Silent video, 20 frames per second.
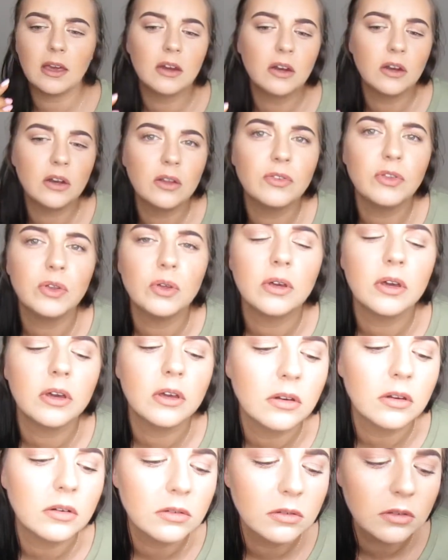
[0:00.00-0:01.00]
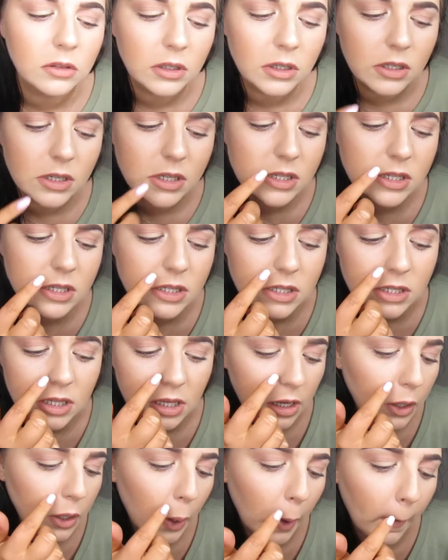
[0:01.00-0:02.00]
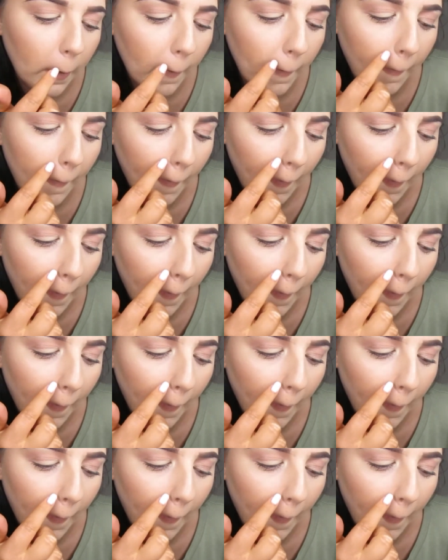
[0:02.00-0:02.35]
I don't know if you can see, like